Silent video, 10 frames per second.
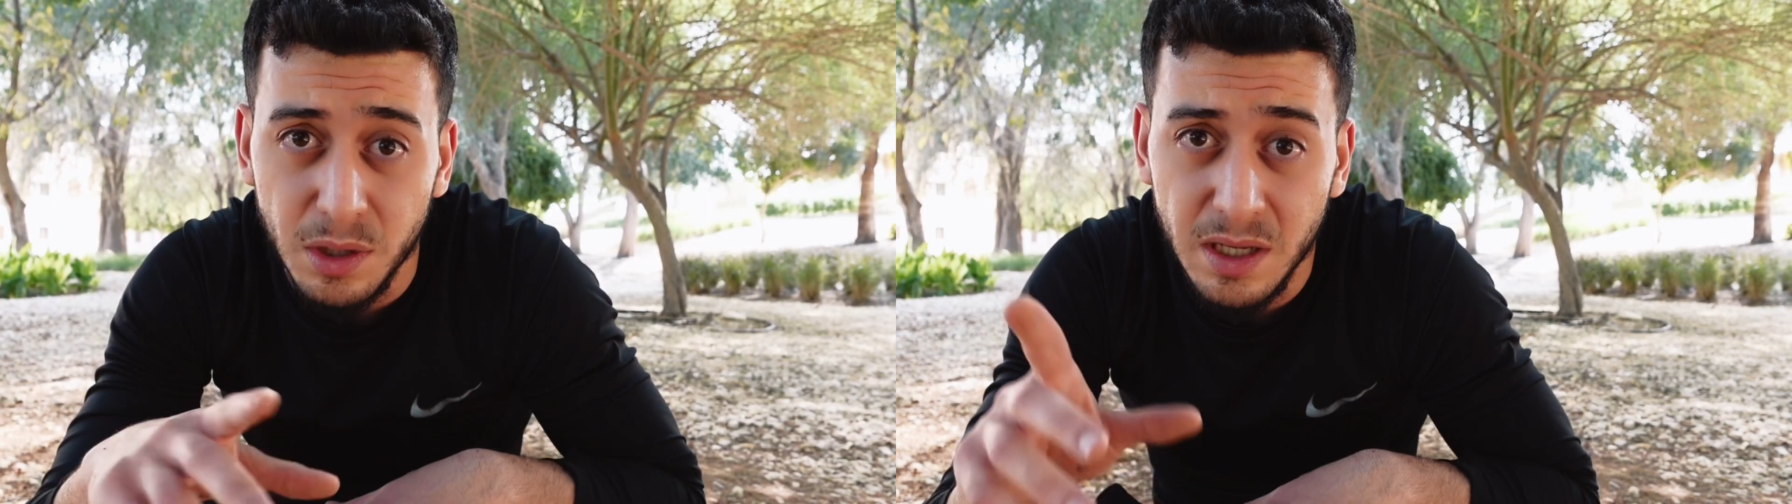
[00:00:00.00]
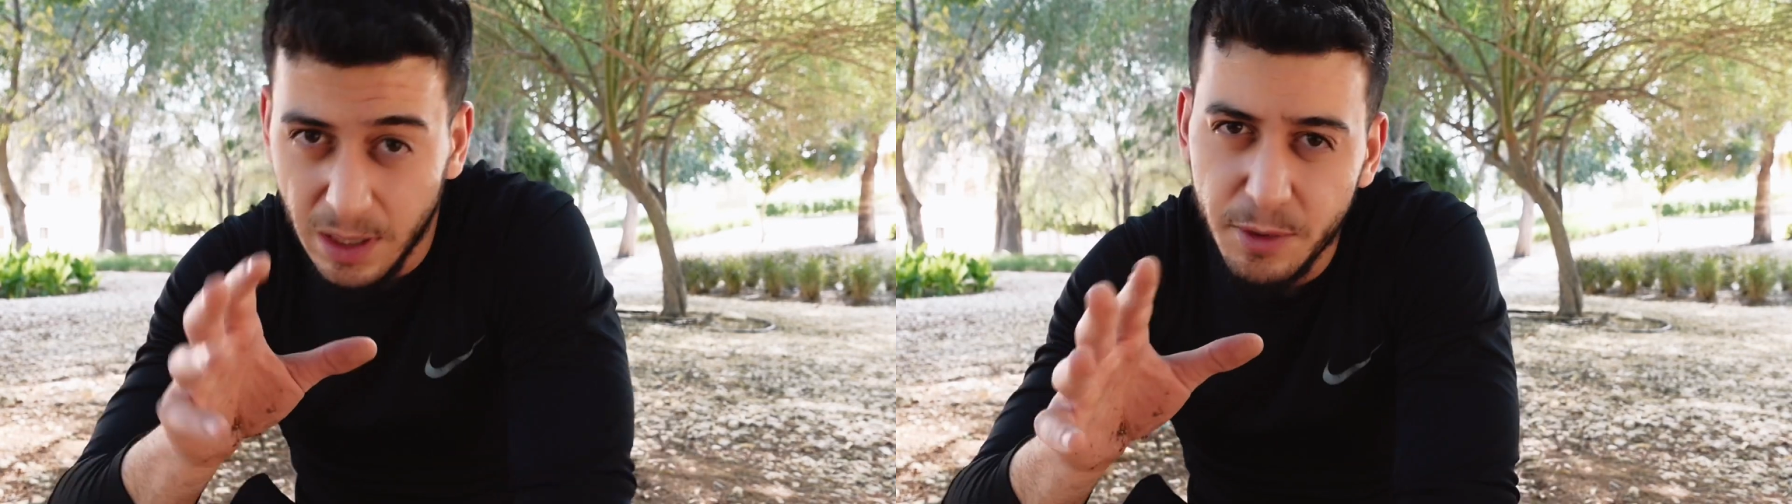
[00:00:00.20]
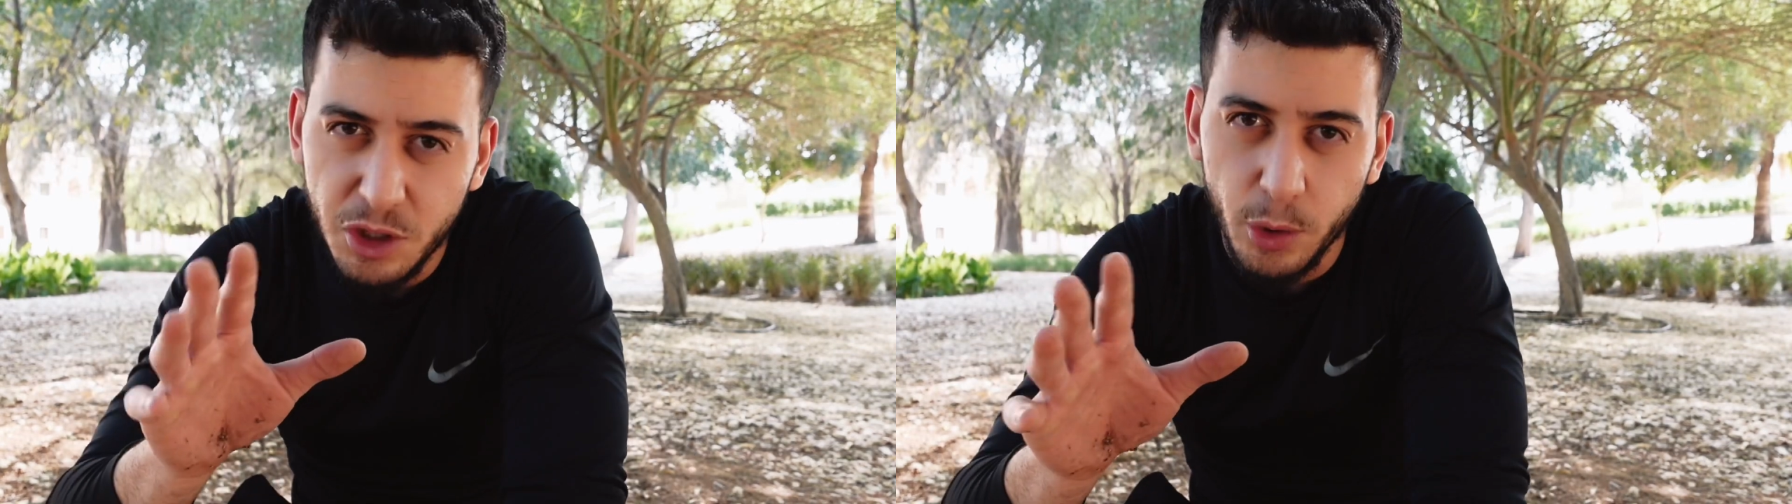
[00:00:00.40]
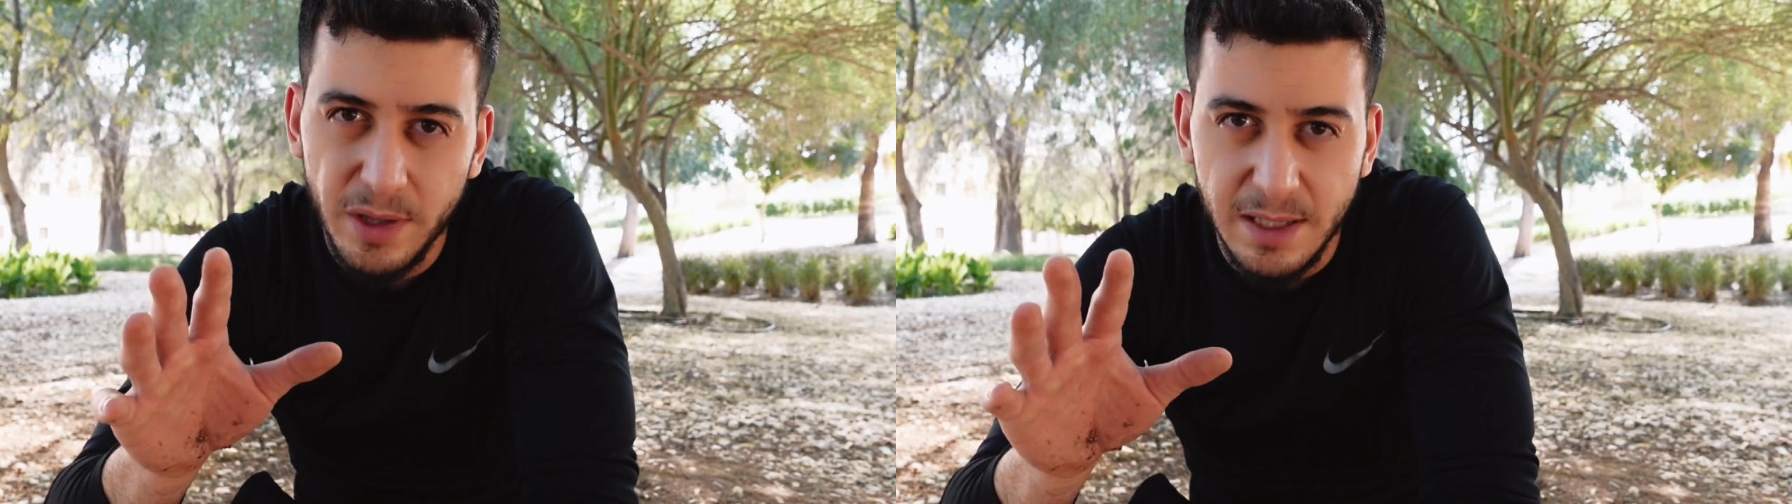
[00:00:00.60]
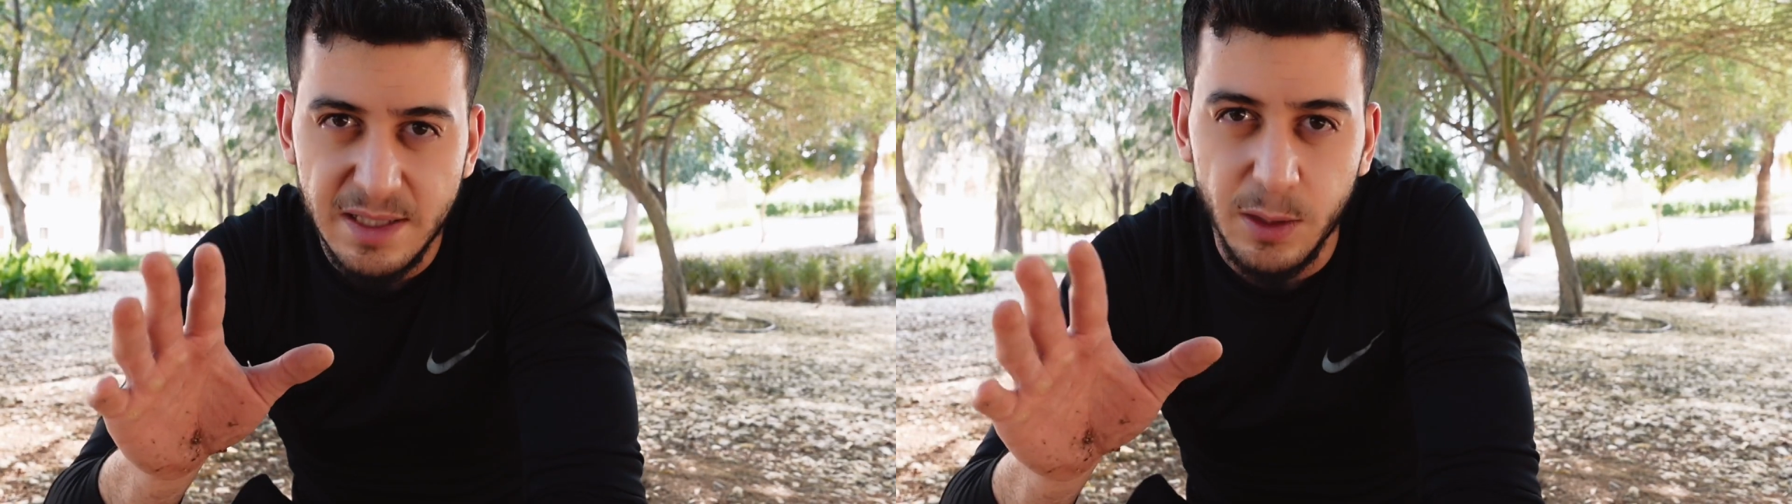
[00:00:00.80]
Let me show you
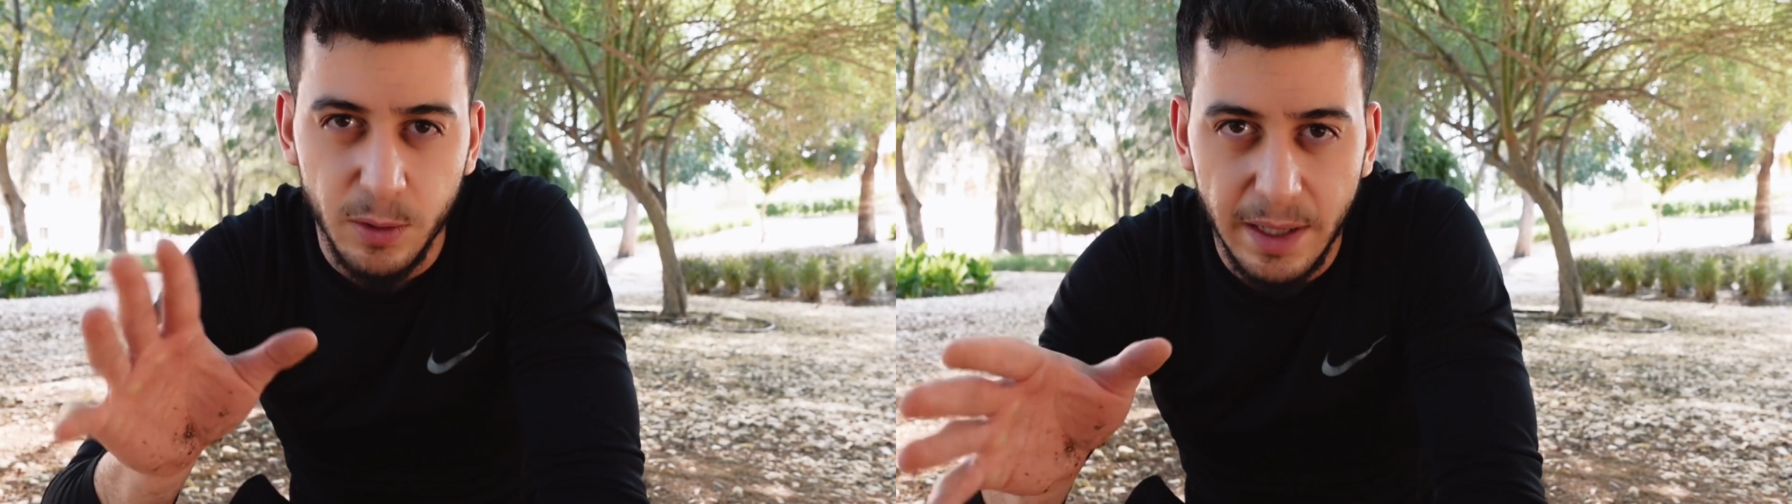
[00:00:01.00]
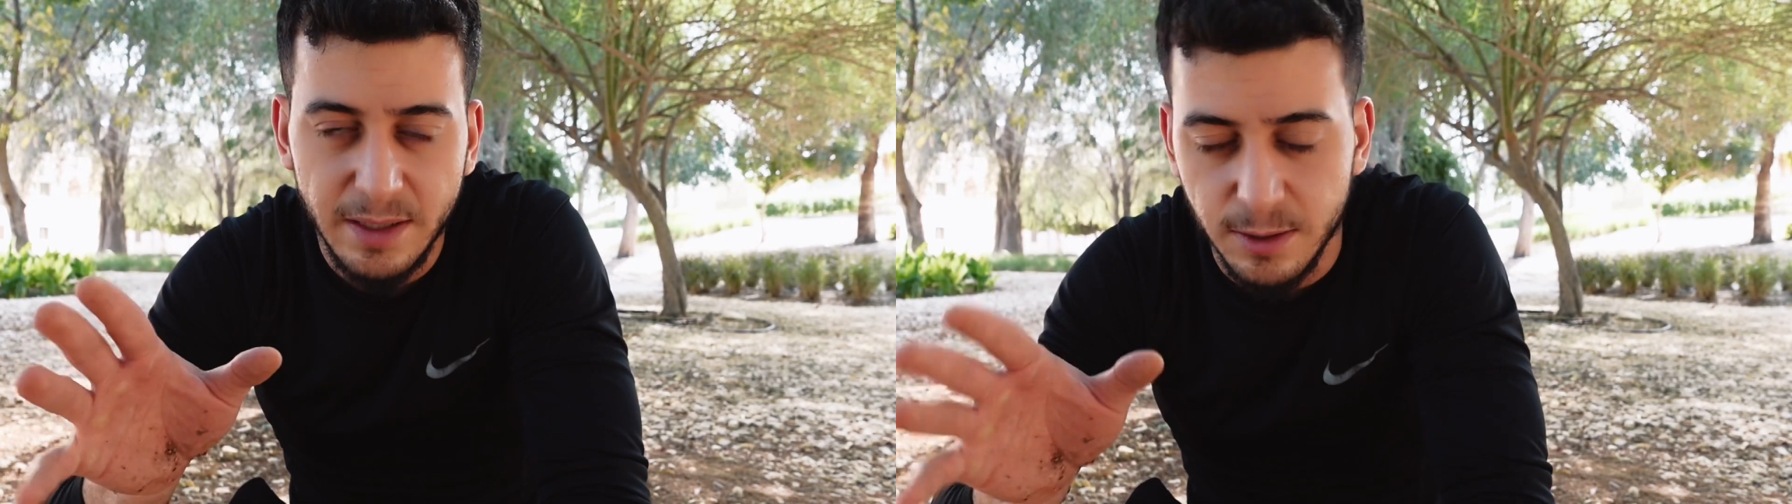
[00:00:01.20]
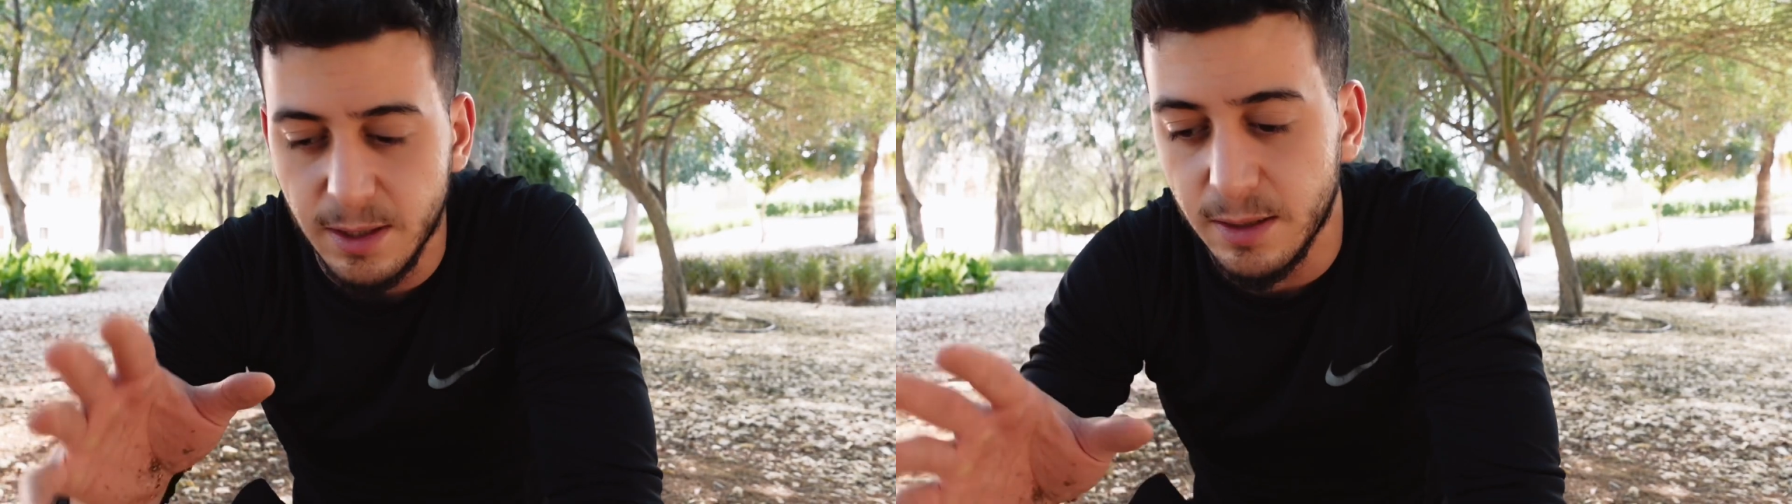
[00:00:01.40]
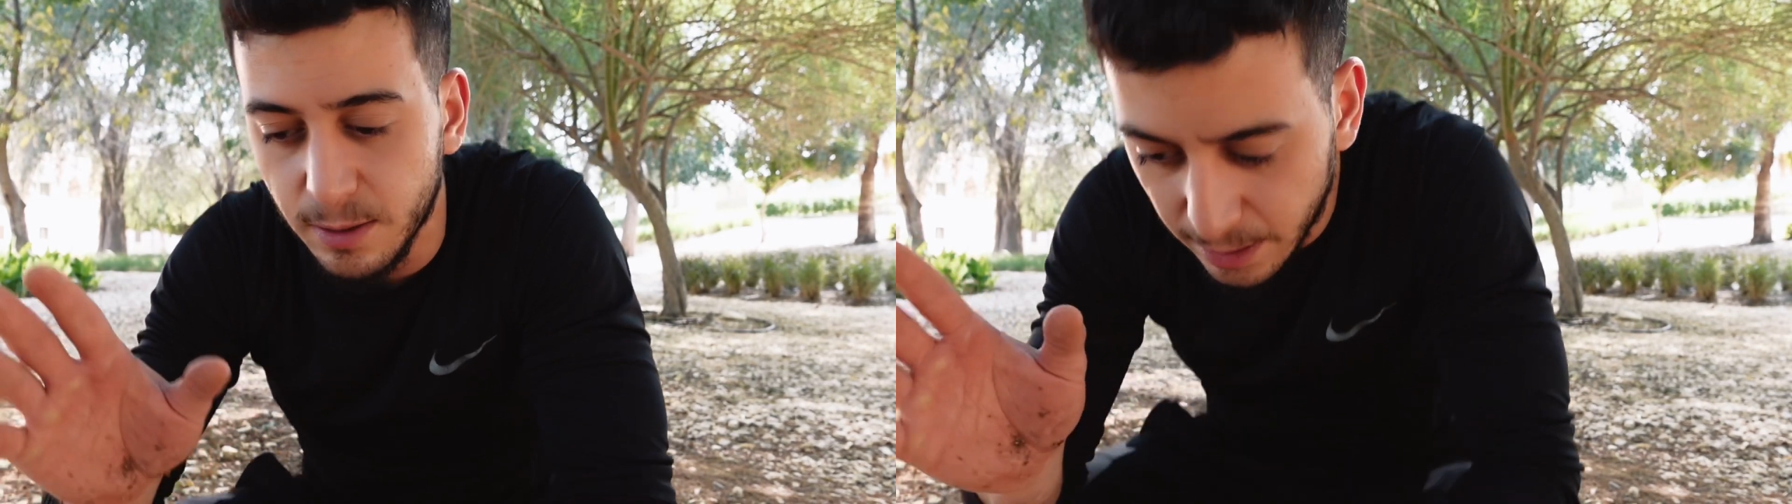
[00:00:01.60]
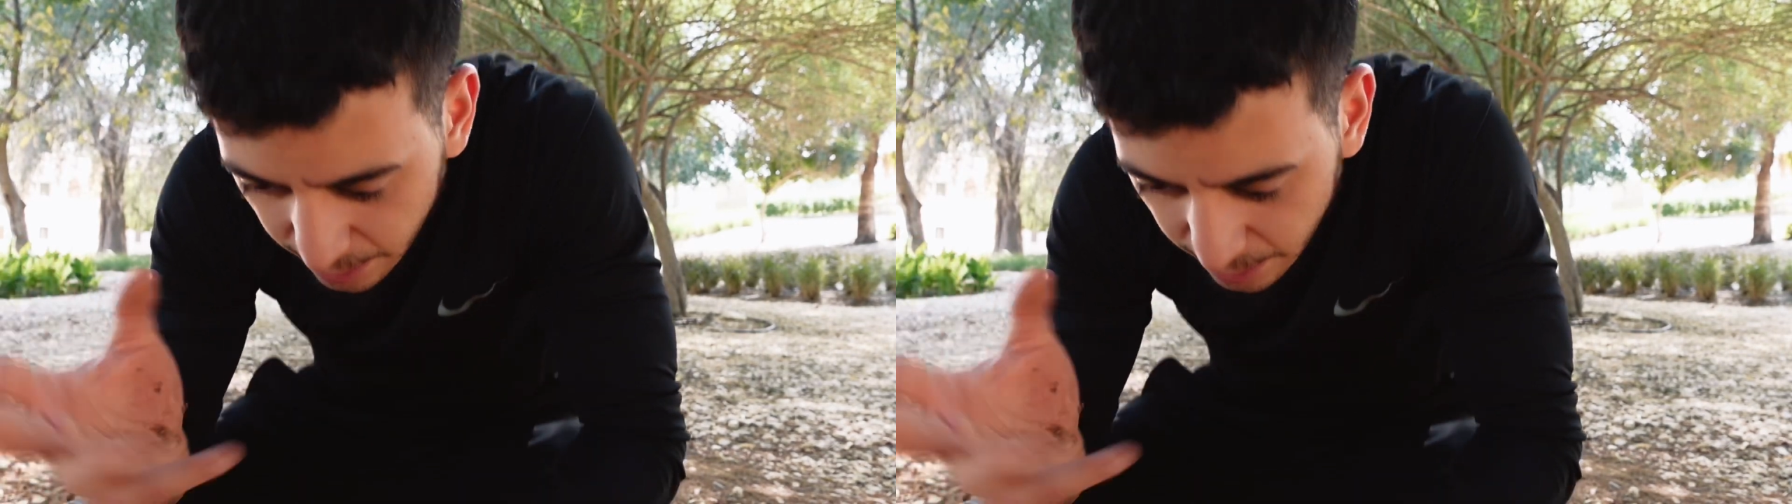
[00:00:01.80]
that secret exercise, alright?